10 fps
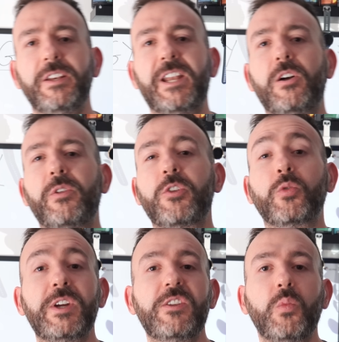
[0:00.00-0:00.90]
Now, there's a
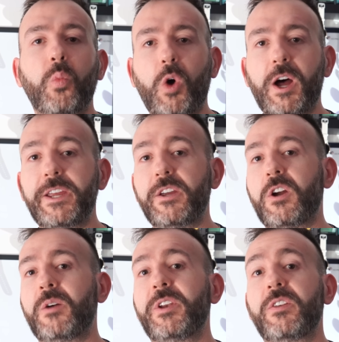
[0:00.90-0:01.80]
reason why
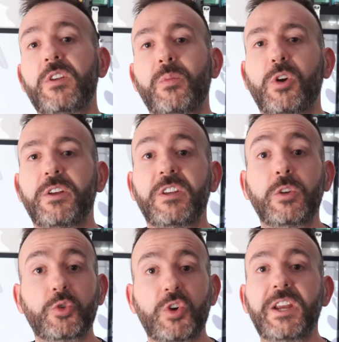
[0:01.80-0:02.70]
Garmin is summarizing
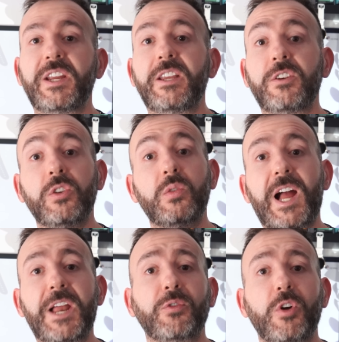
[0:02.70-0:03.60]
your training into
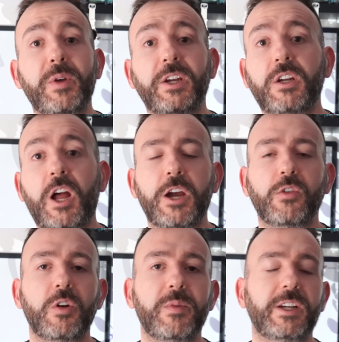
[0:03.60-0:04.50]
anaerobic, high
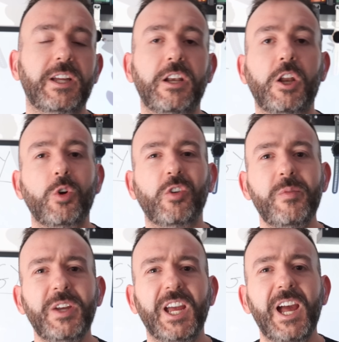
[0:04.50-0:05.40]
aerobic, and low
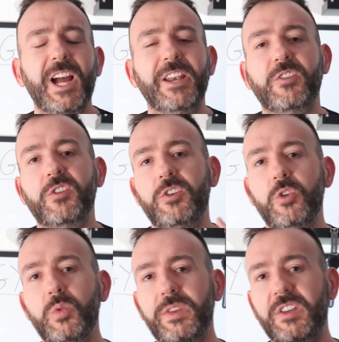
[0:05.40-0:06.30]
aerobic, and it's to
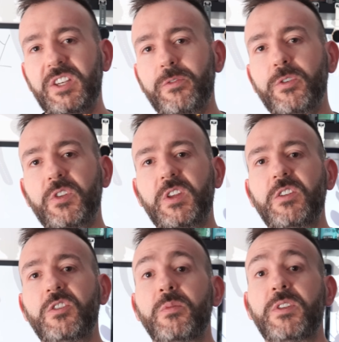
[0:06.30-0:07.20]
do with the different
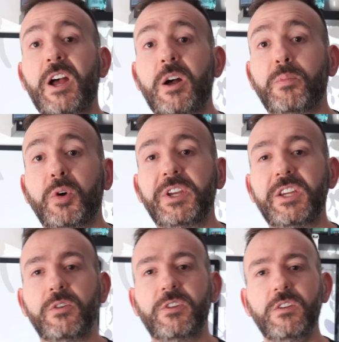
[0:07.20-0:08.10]
systems that our body
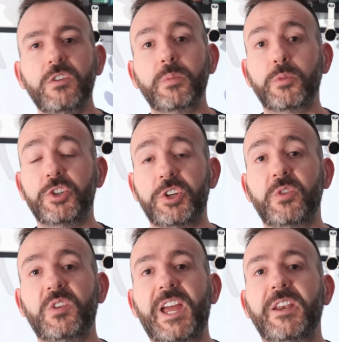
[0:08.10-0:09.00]
uses to
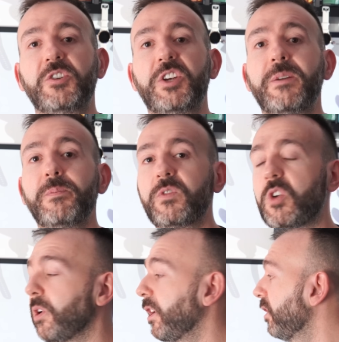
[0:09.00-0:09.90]
produce energy.
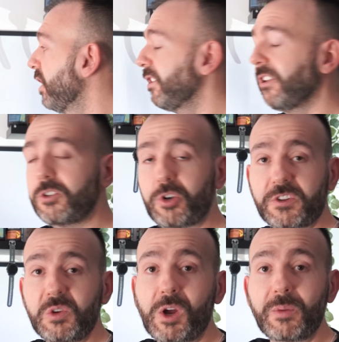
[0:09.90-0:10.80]
So we're going to turn to the
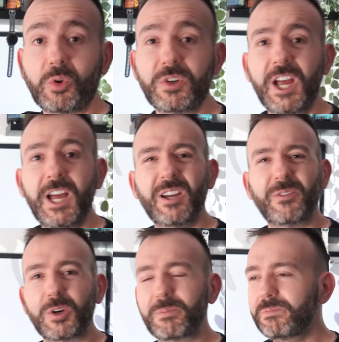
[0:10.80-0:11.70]
trusty whiteboard
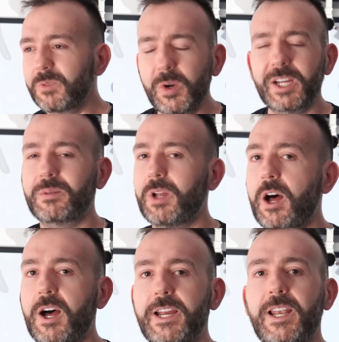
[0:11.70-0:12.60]
for a quick
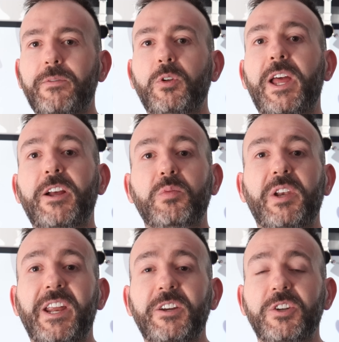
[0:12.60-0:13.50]
high-level
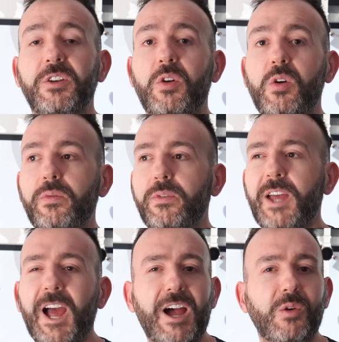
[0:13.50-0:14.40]
explanation of
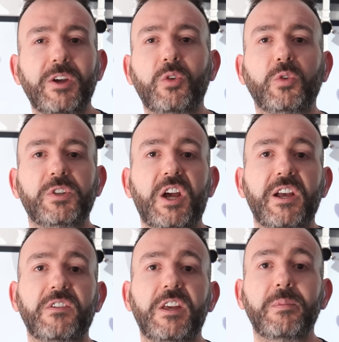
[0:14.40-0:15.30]
how it all
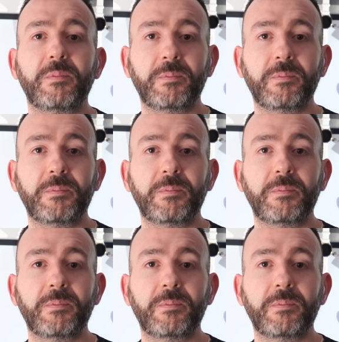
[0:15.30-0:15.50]
ties in.